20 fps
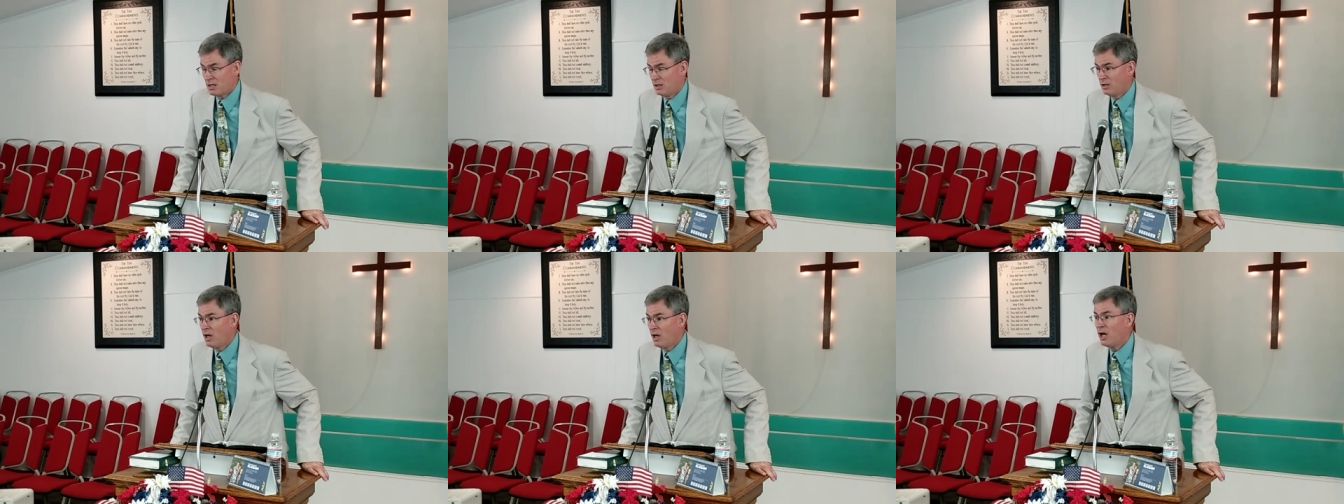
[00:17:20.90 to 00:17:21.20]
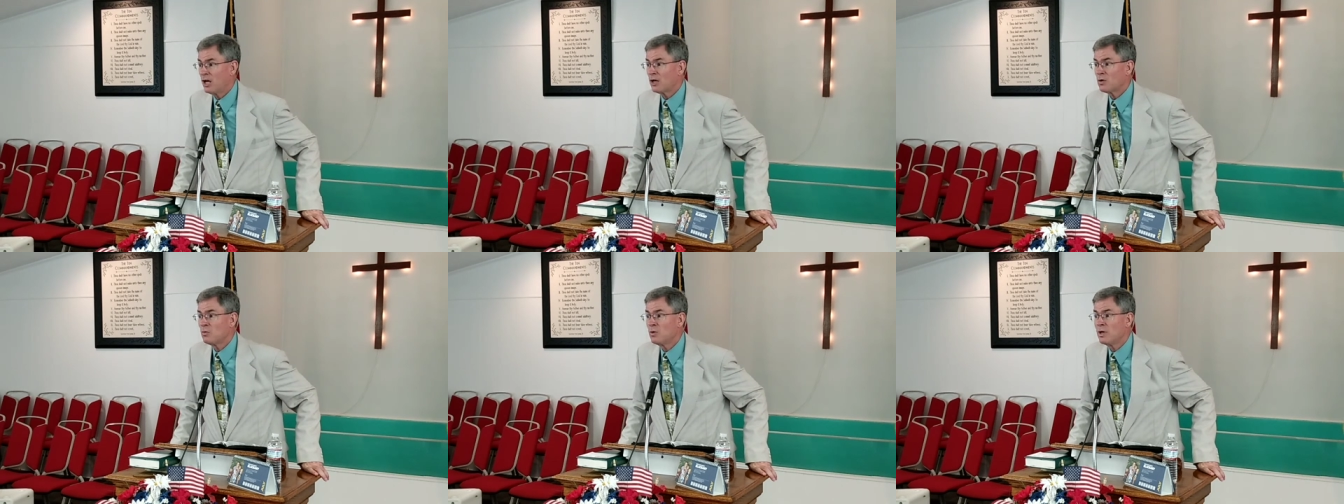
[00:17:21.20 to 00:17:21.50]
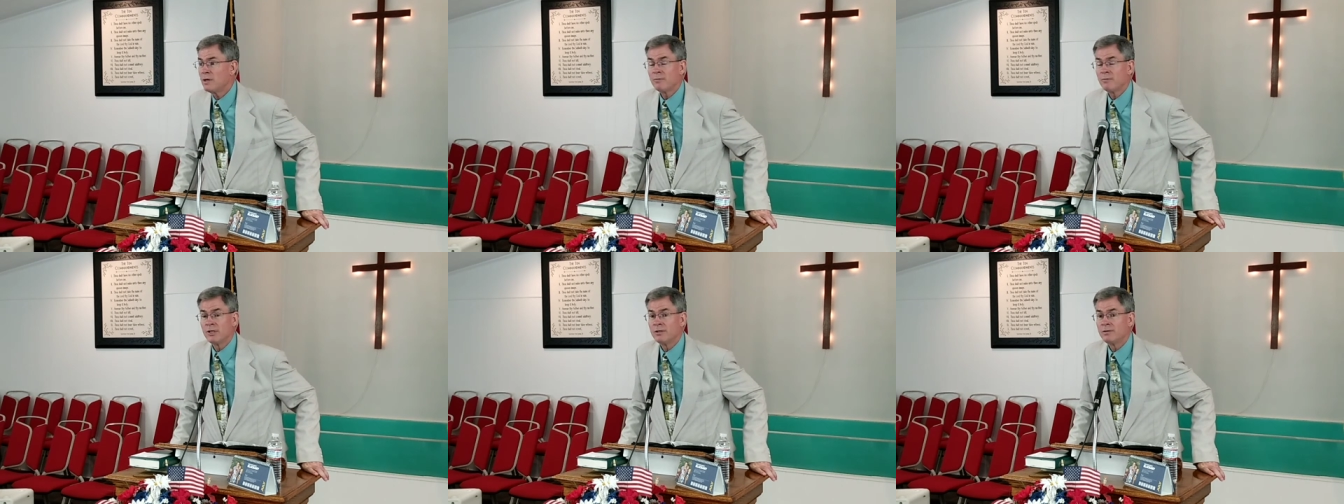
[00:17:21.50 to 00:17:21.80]
a lot of
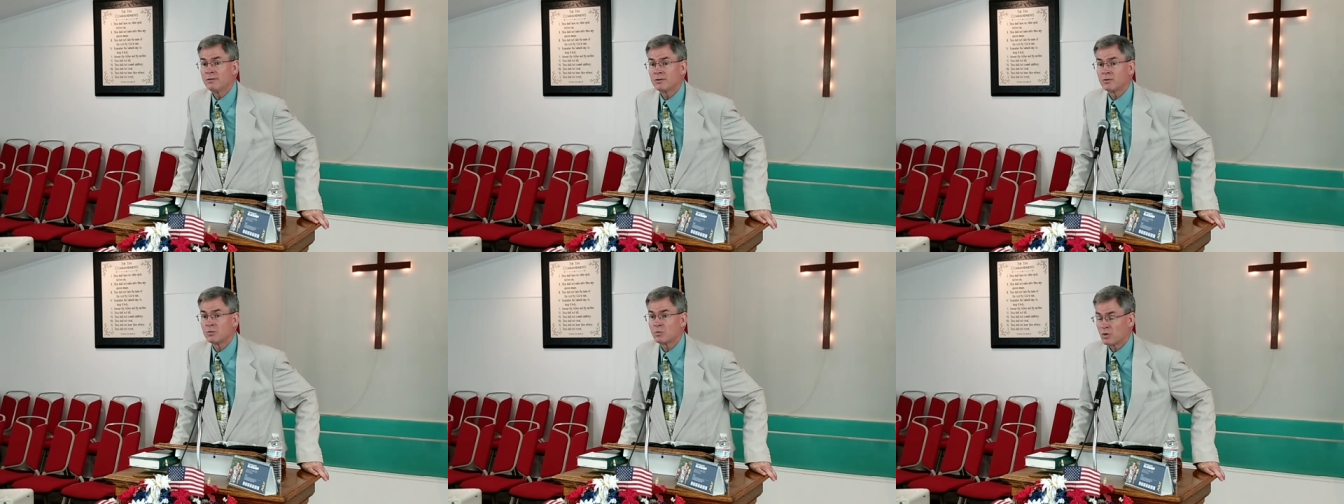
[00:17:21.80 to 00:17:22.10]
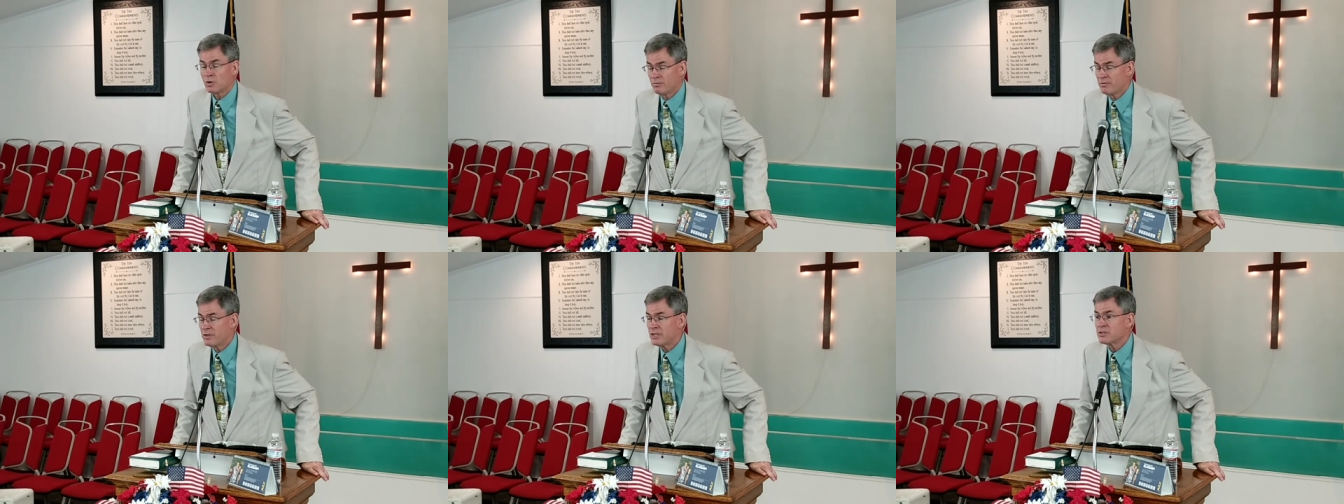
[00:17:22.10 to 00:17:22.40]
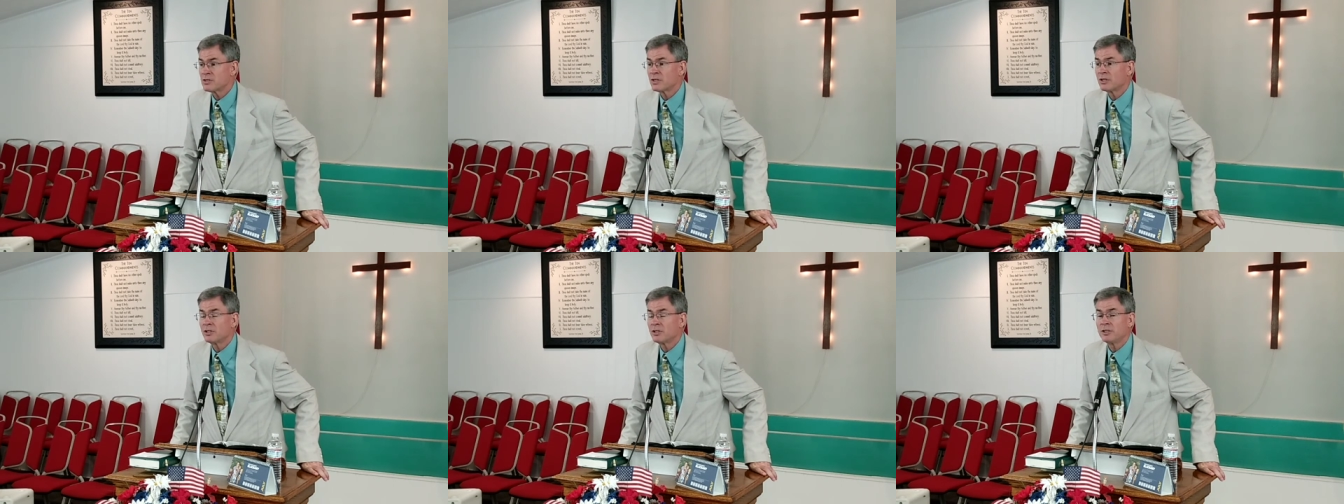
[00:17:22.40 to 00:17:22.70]
women were
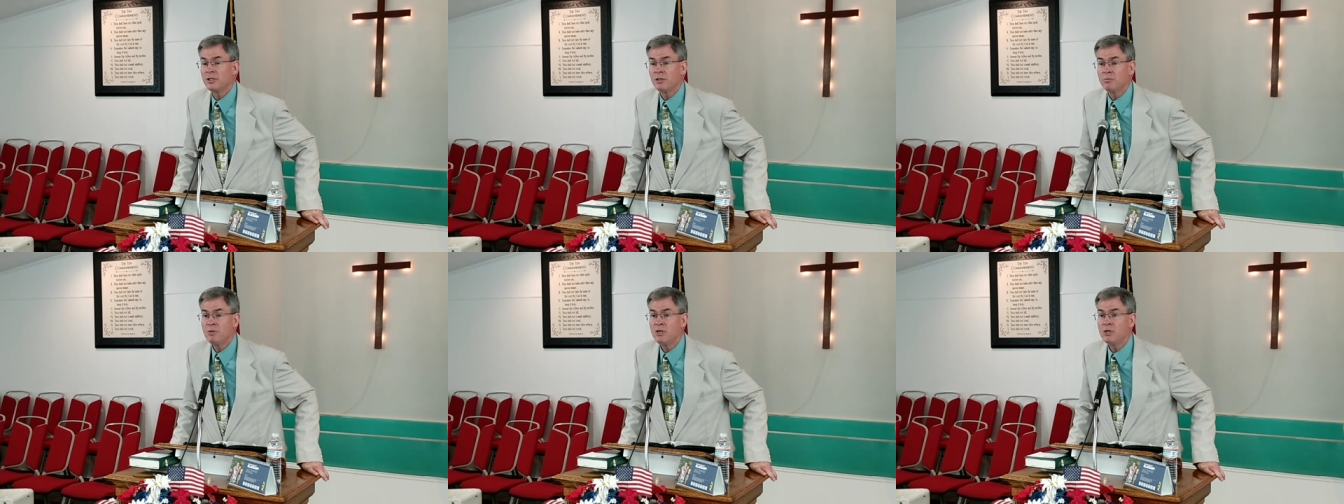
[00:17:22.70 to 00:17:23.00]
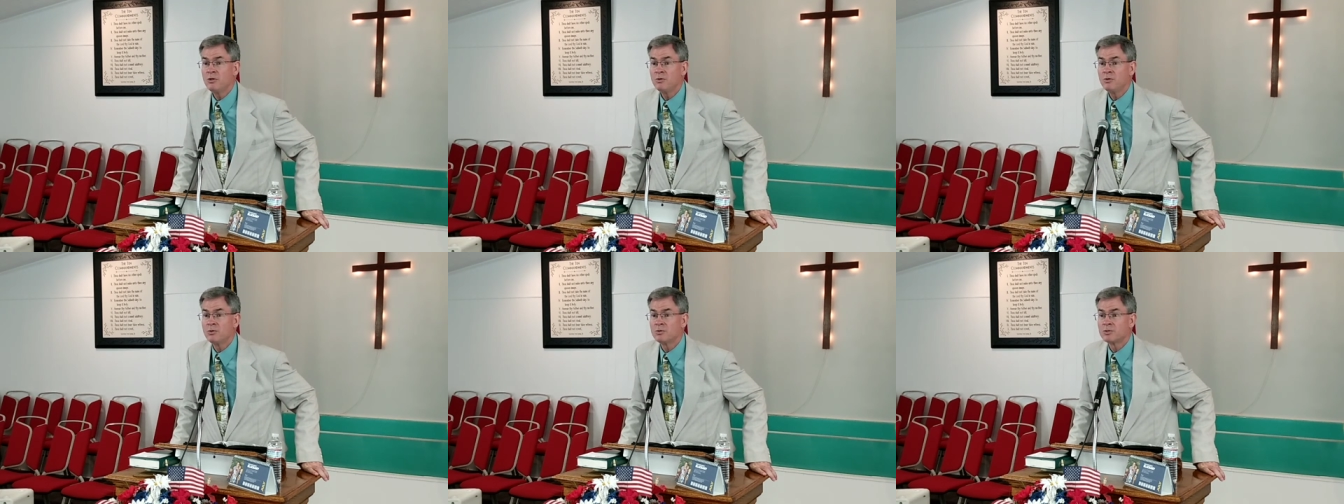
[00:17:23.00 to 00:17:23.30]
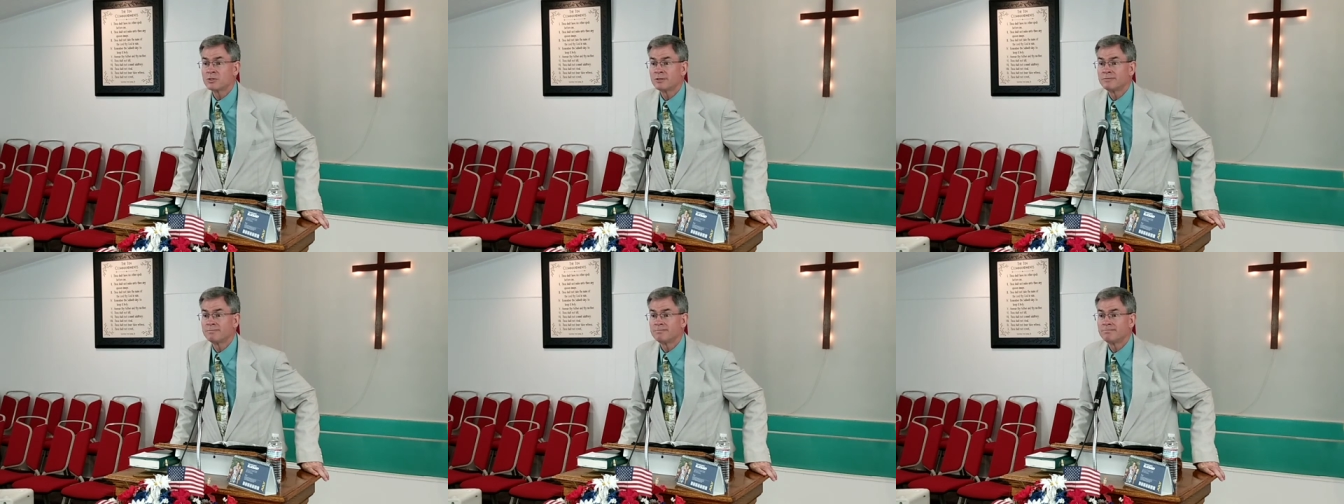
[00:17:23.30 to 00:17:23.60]
physically
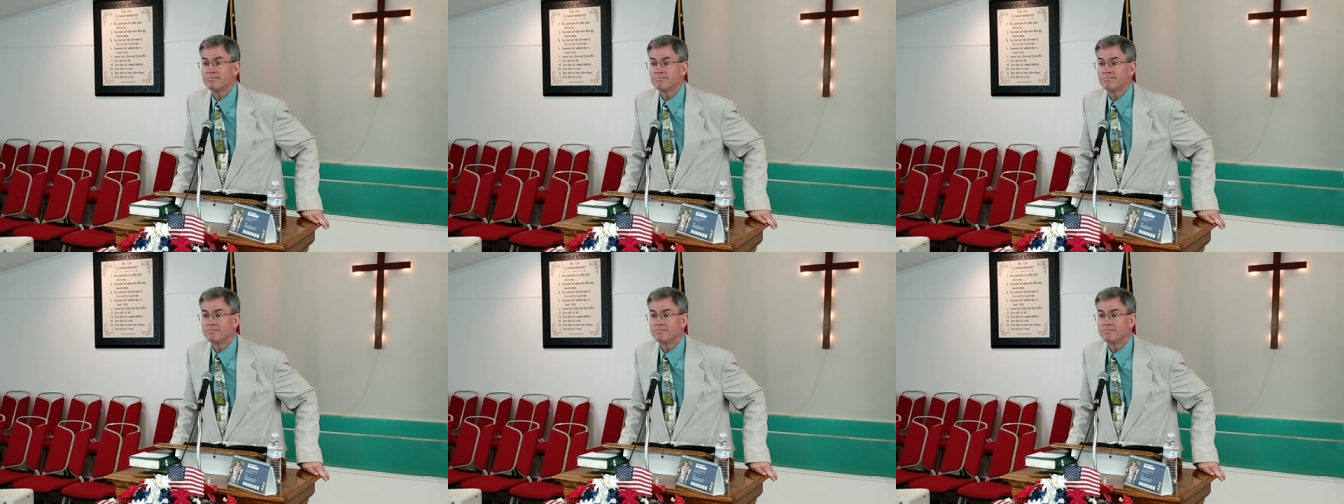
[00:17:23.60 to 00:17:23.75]
abused.